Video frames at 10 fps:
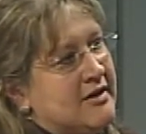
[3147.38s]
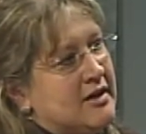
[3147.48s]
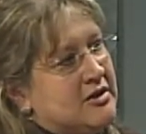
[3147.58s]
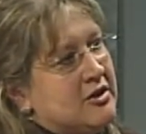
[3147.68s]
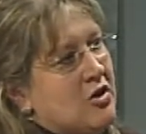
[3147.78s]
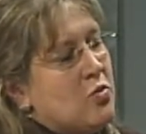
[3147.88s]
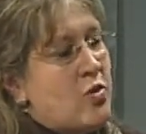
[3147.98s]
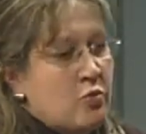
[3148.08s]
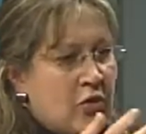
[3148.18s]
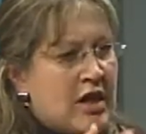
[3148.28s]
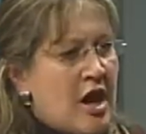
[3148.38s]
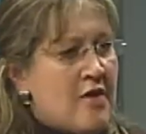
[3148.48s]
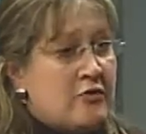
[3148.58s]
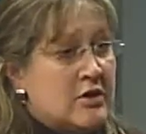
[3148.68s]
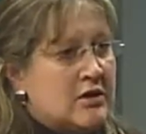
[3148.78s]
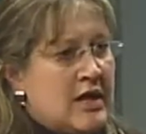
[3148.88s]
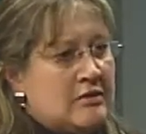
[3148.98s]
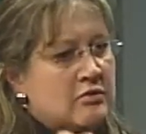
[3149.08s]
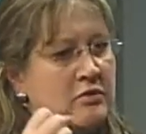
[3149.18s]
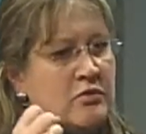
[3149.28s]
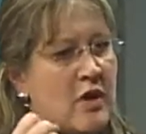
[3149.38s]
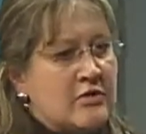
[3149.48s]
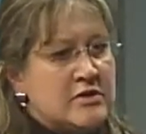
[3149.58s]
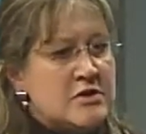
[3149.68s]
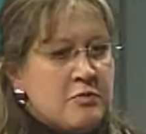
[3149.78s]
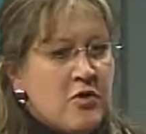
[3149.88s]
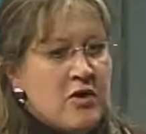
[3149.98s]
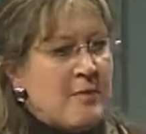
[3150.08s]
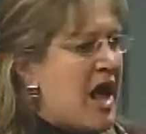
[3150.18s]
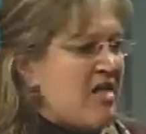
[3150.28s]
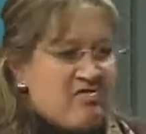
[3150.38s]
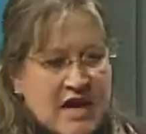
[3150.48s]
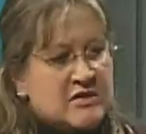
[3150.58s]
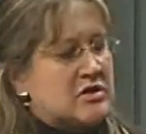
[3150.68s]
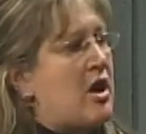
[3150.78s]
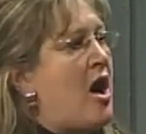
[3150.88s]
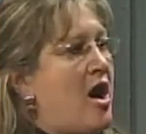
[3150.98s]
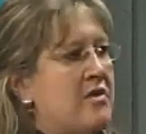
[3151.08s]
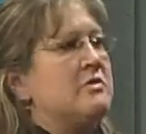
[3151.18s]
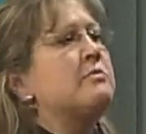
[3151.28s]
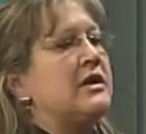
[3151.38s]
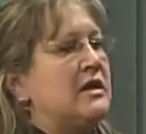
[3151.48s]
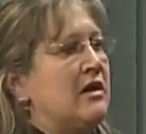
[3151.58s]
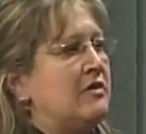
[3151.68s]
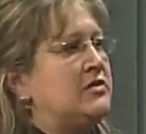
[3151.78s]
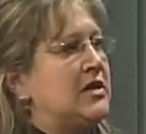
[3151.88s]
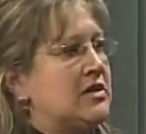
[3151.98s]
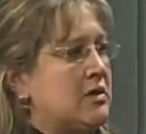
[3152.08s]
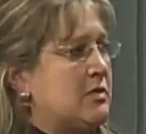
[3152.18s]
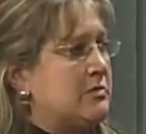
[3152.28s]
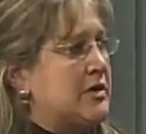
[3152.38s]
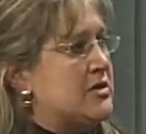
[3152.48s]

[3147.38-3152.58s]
You know, what we offer at Lane through wellness program, that's the heartbeat of dealing with mental